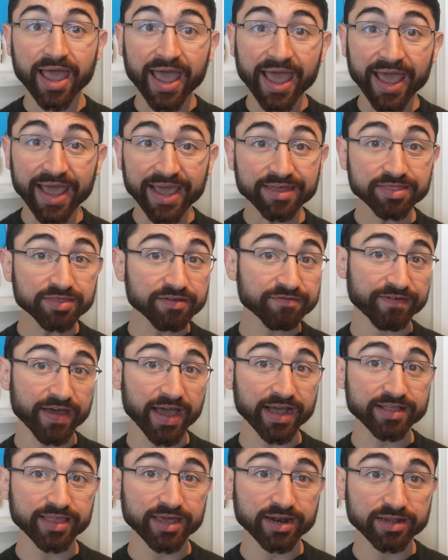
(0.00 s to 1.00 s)
and the
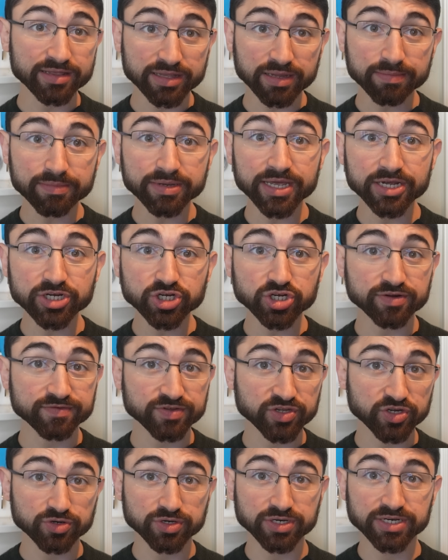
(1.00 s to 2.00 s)
fact that elimination of
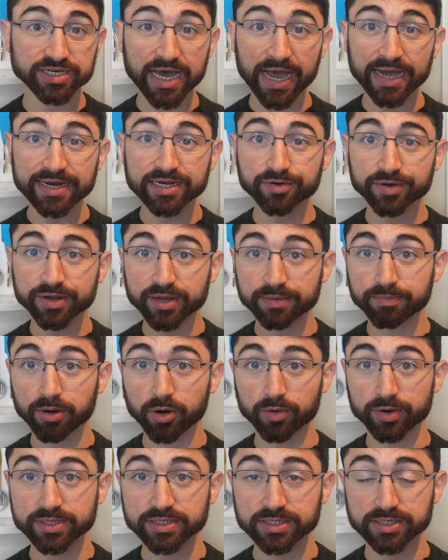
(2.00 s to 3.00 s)
certain dietary
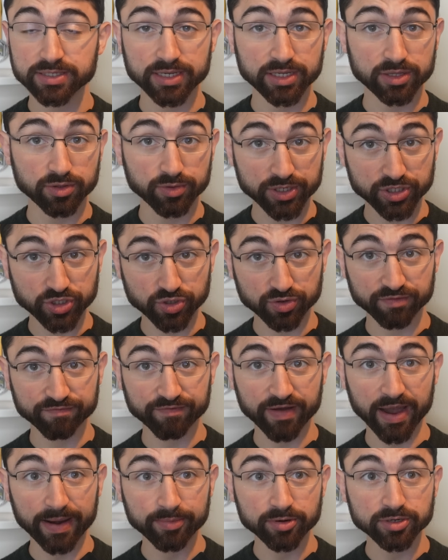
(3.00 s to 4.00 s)
components, including certain
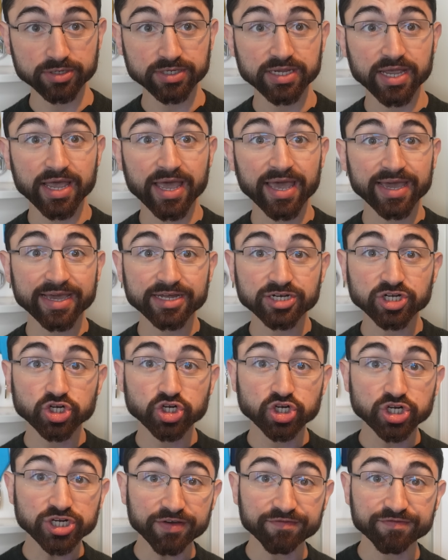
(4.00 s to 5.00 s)
fibers, can
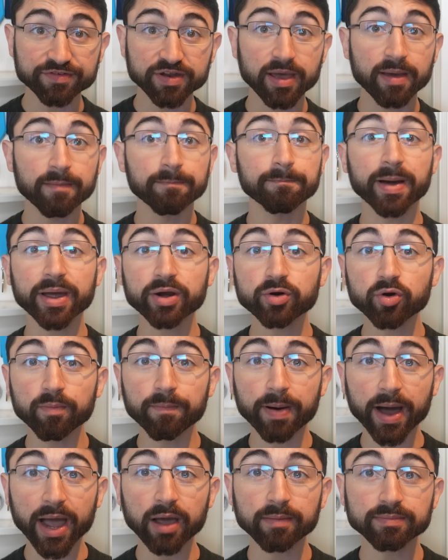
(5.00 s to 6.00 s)
shift
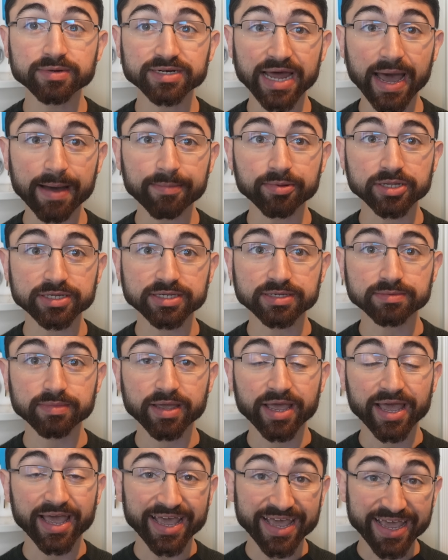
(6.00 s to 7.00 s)
microbiome metabolism
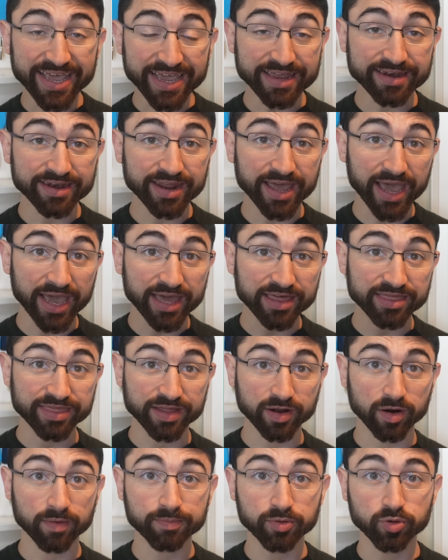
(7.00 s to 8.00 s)
in a
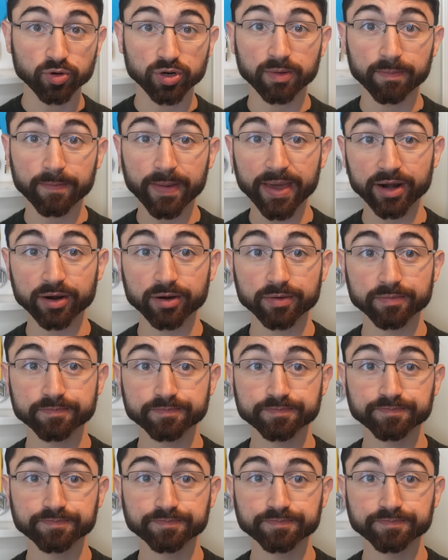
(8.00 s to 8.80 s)
therapeutic manner.